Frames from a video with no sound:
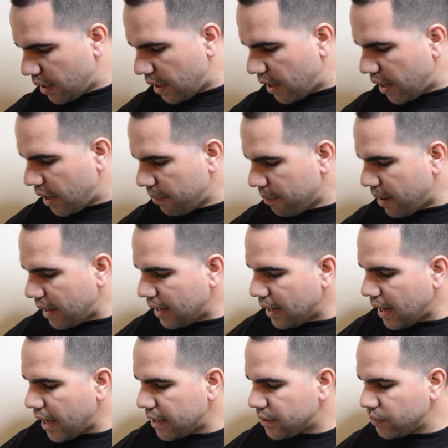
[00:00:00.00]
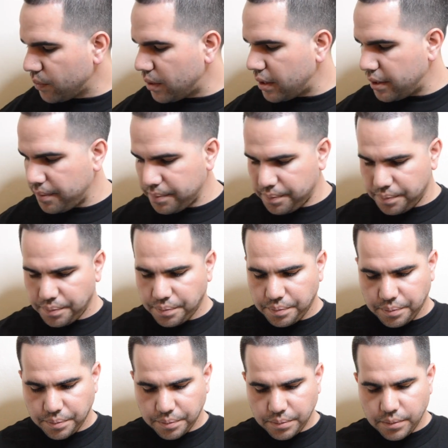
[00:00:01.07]
And my last one
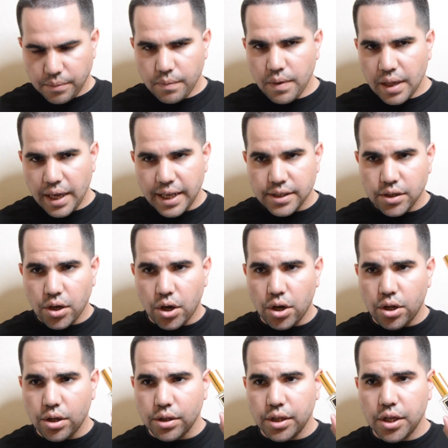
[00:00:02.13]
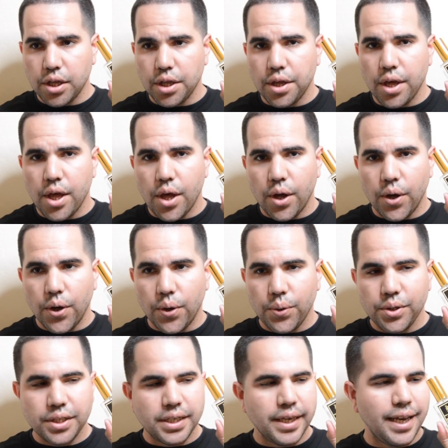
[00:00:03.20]
is called
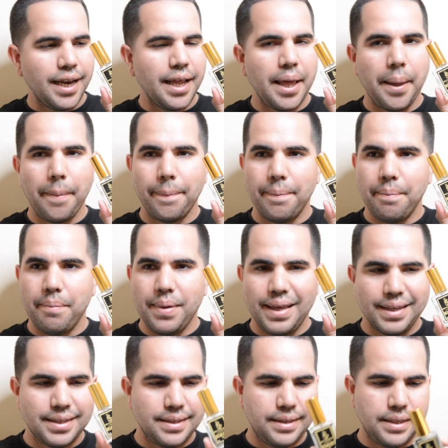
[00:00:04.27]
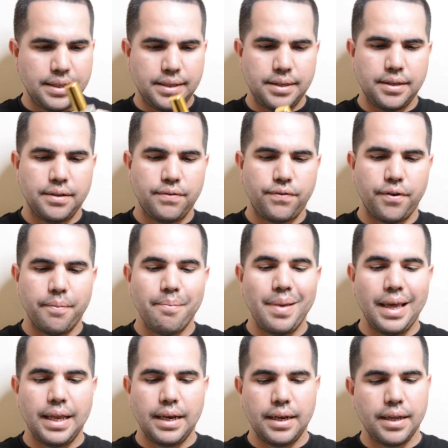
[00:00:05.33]
Ocean Mist for
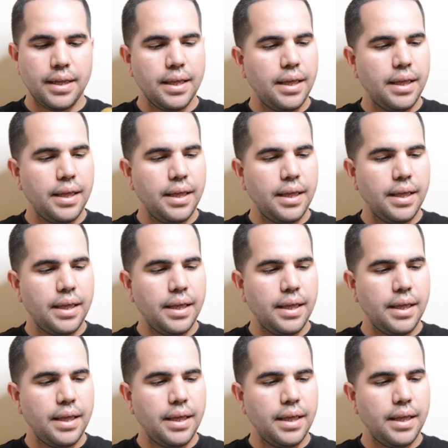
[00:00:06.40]
men.